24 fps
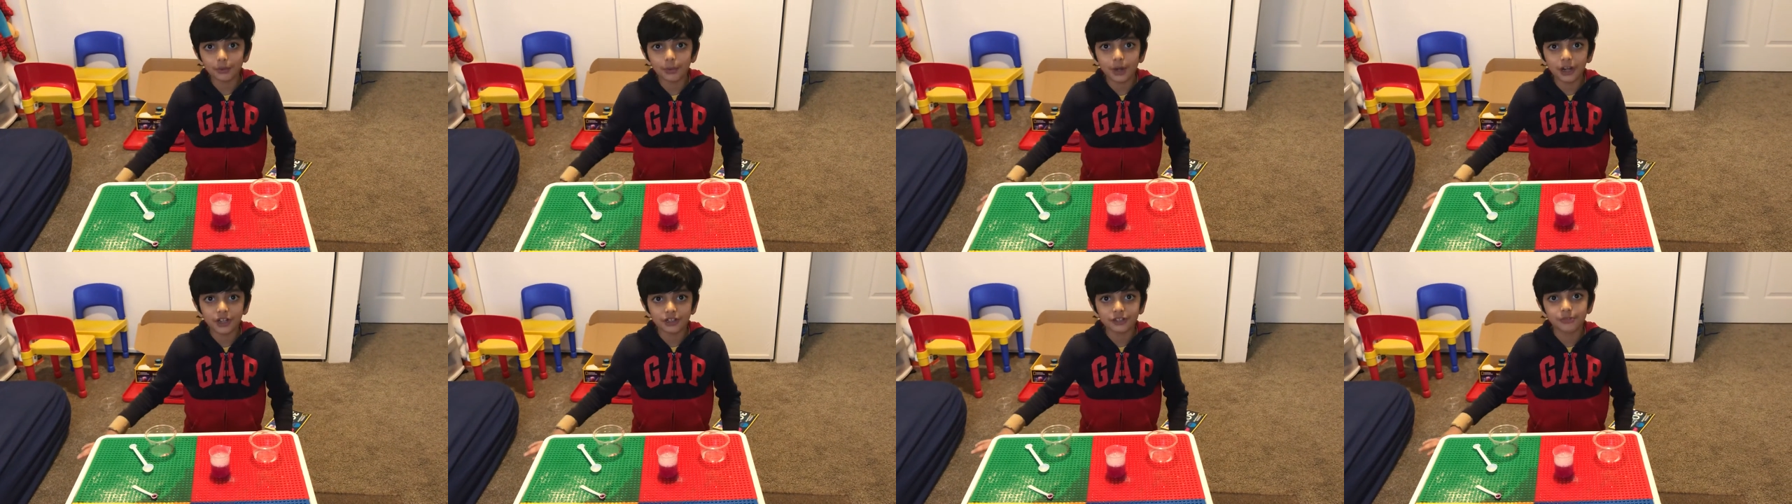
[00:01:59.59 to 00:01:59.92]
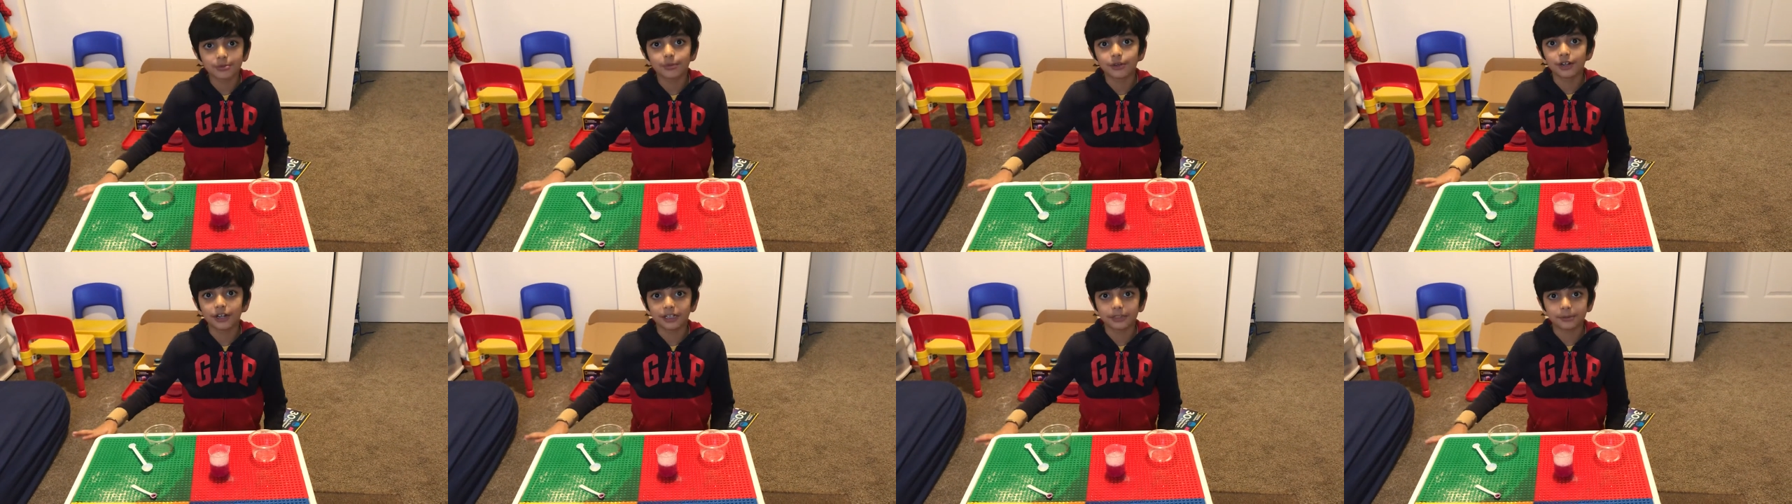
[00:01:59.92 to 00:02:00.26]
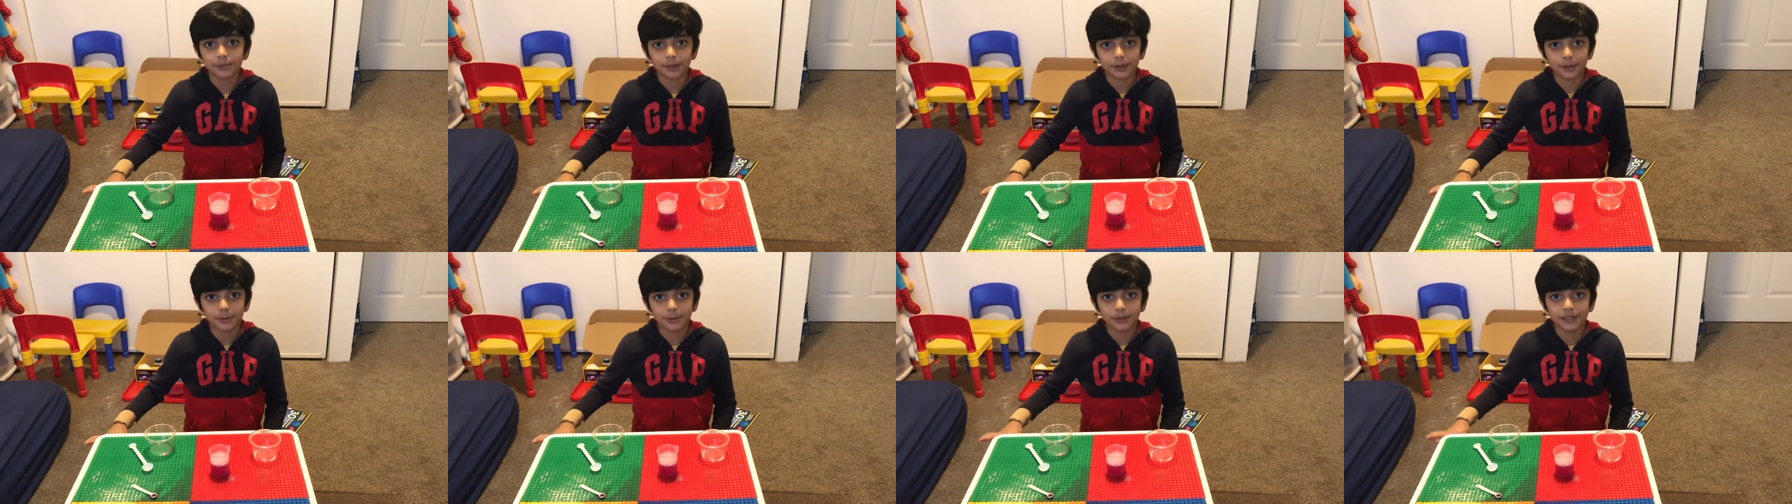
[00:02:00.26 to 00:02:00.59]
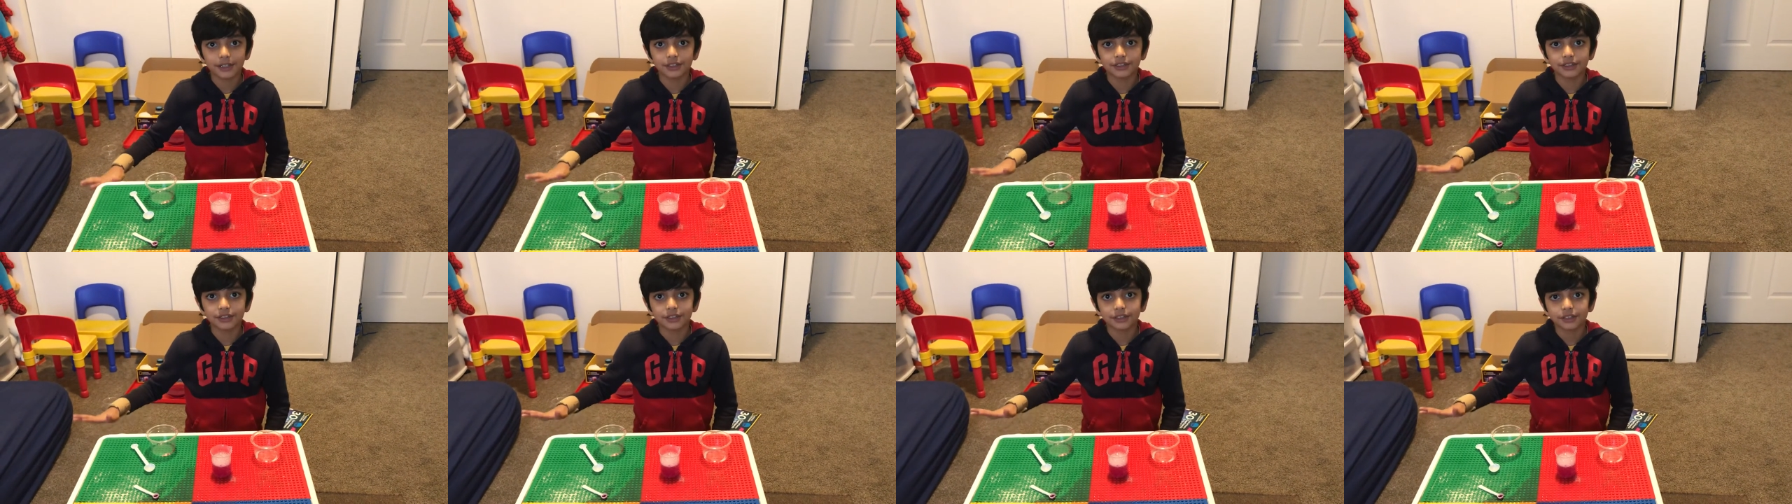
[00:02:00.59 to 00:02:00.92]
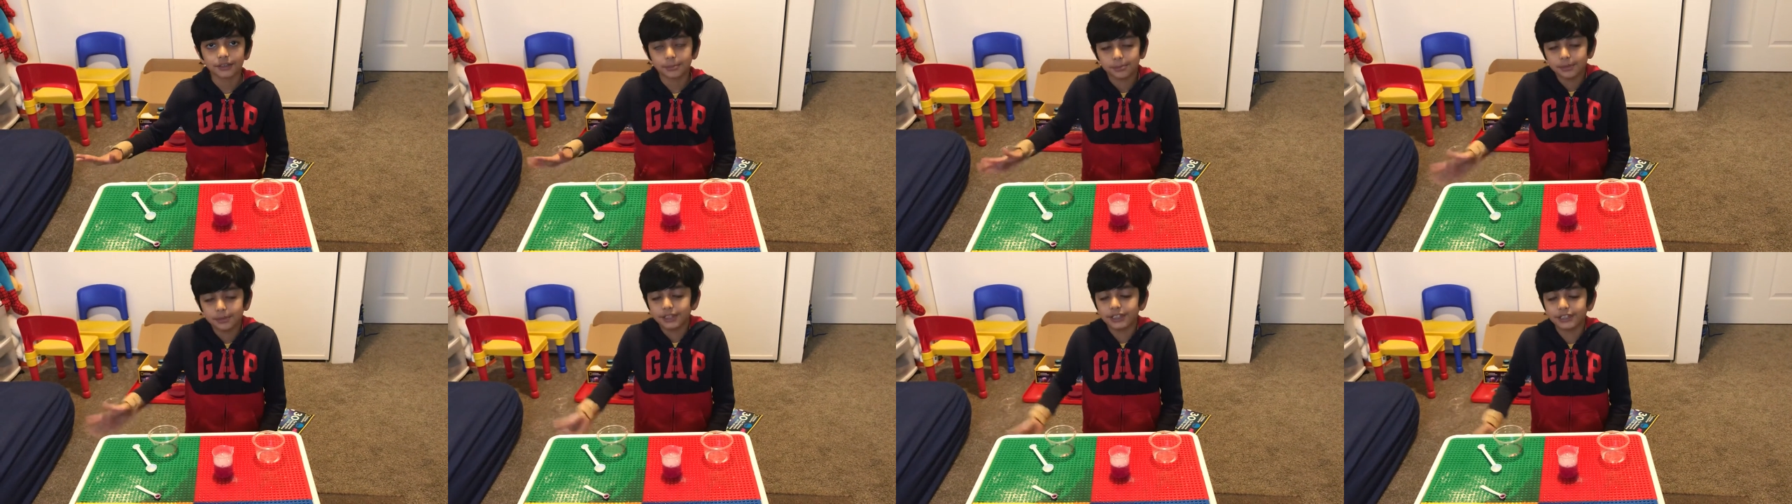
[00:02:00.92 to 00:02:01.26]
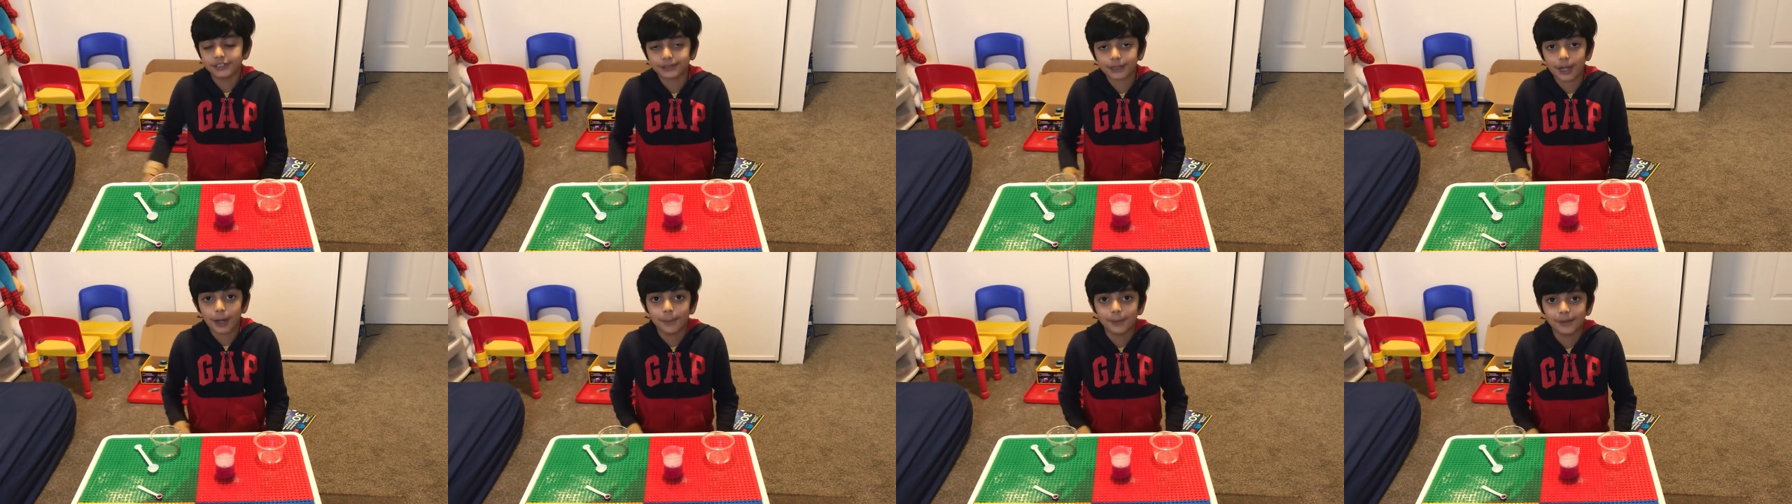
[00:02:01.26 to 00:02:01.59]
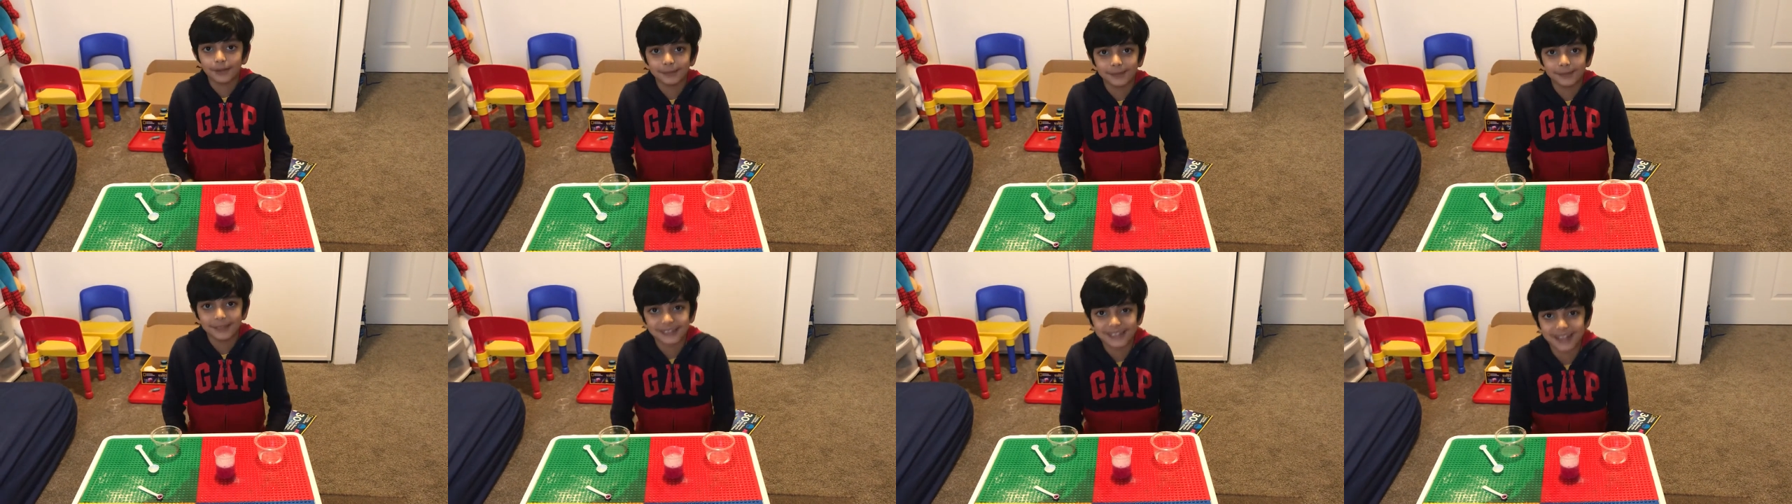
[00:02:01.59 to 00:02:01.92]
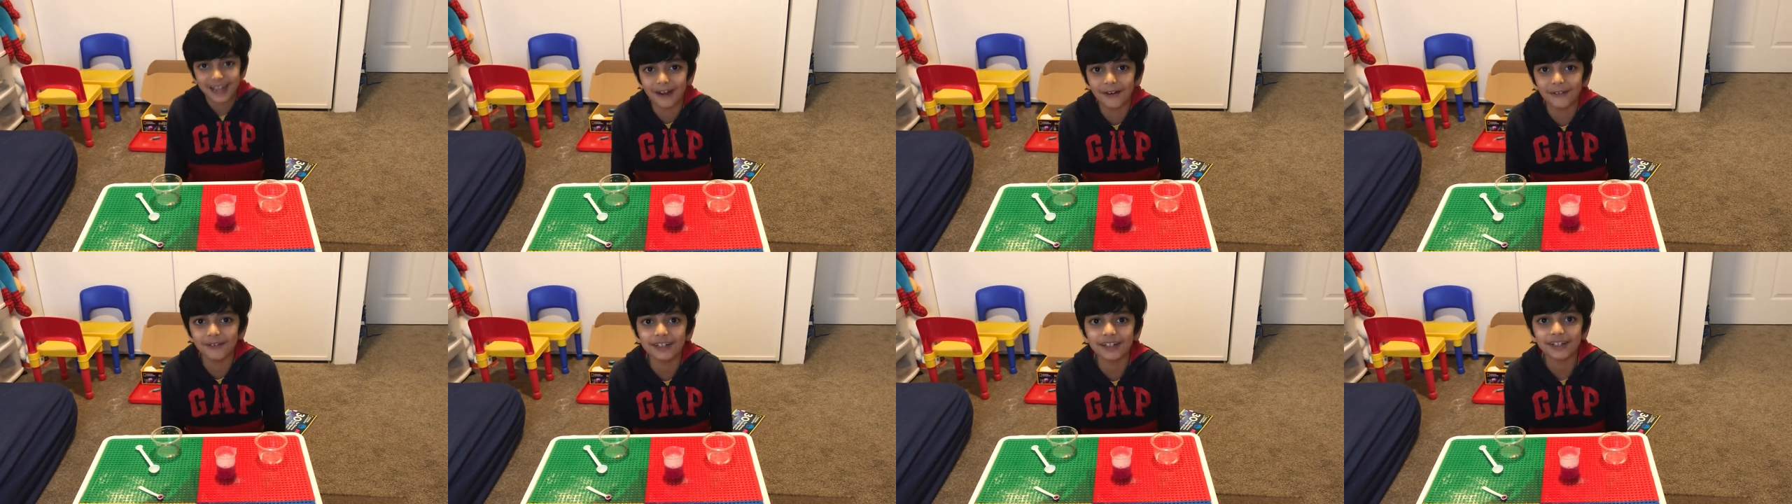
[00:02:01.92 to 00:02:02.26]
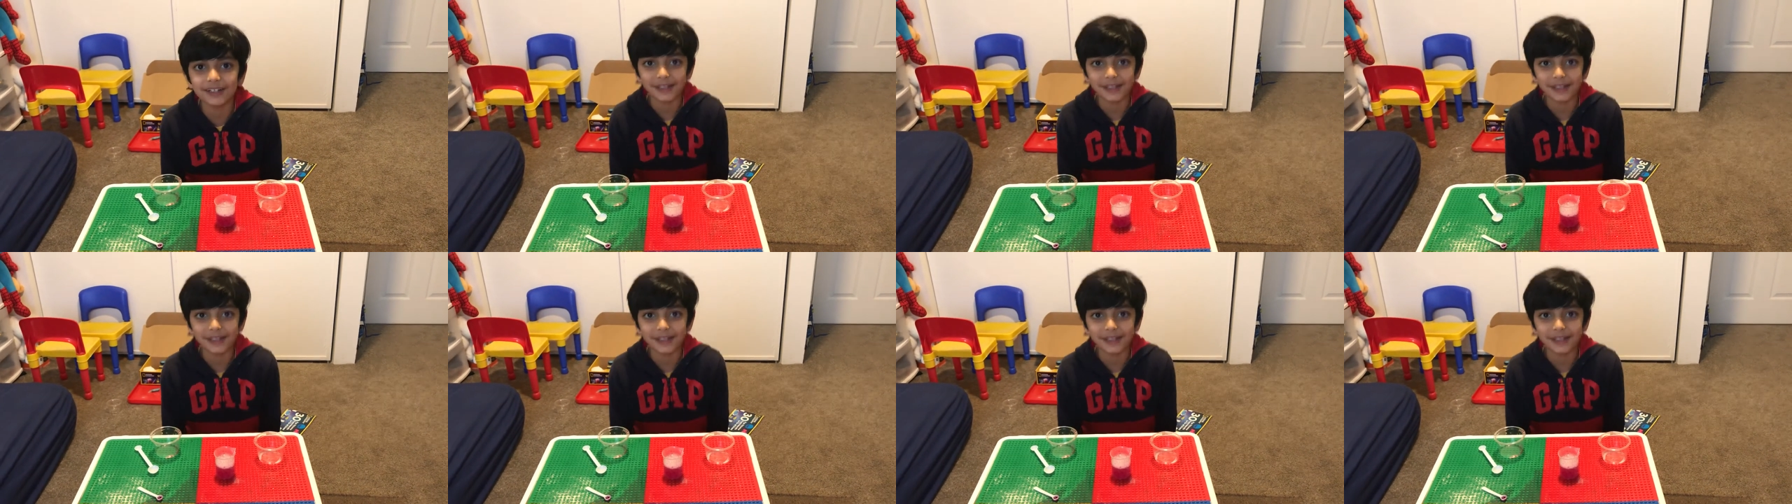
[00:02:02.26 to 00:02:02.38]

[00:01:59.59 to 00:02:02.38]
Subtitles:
to watch more experiments, please comment me down.